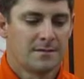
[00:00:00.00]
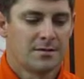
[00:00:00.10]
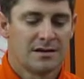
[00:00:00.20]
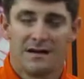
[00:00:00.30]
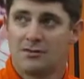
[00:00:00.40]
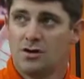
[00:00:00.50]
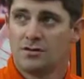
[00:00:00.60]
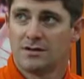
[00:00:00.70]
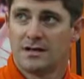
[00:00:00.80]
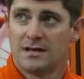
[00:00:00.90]
You can have a
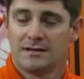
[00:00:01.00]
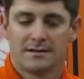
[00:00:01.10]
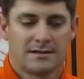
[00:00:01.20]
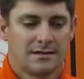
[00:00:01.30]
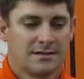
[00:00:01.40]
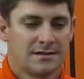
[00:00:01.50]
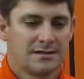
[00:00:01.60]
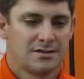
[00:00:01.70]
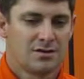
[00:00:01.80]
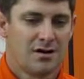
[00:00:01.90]
long day,
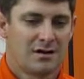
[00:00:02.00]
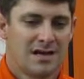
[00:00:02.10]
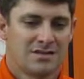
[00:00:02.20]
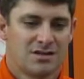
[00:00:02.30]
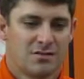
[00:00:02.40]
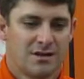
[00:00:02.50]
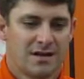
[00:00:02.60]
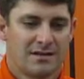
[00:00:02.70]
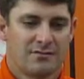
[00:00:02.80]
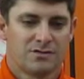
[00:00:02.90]
and so our guys know
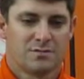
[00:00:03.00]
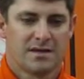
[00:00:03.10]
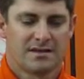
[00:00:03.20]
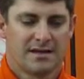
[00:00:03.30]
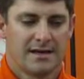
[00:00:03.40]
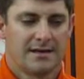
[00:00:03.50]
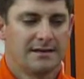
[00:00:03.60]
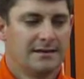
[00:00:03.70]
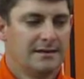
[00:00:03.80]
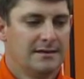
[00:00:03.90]
that, they respect that,
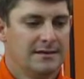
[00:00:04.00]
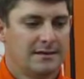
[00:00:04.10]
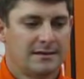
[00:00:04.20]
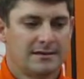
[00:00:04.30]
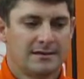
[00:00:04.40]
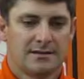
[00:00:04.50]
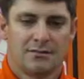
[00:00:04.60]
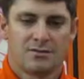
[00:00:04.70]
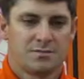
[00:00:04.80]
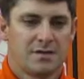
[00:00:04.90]
and
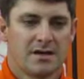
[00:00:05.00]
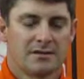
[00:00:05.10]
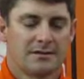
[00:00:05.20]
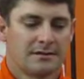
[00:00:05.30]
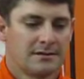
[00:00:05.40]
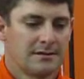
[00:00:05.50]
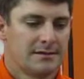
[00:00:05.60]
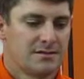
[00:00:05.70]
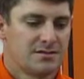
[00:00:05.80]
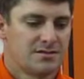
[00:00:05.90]
they respect
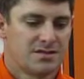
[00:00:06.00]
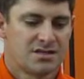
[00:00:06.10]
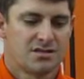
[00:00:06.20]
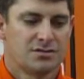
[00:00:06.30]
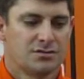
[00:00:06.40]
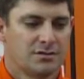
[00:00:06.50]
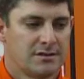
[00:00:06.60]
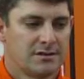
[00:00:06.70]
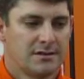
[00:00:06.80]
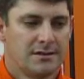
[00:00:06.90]
Citadel,
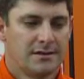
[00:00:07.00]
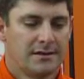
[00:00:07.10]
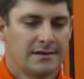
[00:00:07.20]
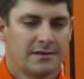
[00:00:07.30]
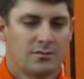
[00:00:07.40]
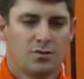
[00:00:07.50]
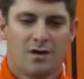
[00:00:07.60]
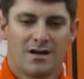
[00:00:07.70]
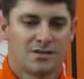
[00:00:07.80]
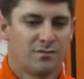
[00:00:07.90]
and we'll
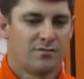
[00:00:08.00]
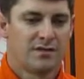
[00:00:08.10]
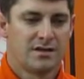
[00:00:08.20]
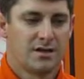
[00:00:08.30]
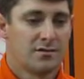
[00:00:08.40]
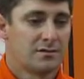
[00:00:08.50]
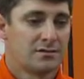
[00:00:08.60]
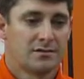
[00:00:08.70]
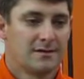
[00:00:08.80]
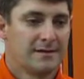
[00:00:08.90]
watch them on video.
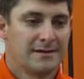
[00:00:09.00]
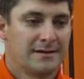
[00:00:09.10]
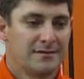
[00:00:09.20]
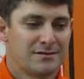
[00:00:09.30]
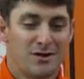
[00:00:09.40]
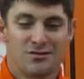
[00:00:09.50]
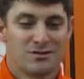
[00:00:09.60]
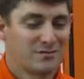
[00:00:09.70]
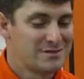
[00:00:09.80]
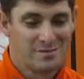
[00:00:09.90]
And as
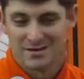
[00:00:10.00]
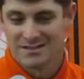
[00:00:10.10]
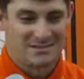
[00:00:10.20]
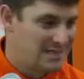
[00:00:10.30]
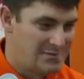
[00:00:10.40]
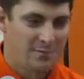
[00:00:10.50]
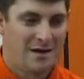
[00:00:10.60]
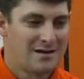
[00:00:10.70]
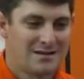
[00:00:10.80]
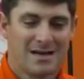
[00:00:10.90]
coaches, we spend the same
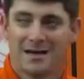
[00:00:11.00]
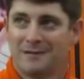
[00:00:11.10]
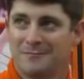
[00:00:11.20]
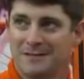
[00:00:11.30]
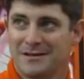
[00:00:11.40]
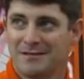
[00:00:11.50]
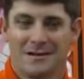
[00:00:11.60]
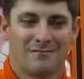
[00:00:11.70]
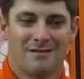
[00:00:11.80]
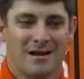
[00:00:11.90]
amount of time,
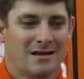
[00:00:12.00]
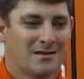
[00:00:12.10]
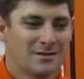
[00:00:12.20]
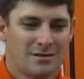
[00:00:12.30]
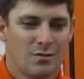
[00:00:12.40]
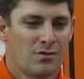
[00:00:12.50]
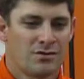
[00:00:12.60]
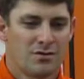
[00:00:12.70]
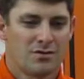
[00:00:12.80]
getting ready and going through.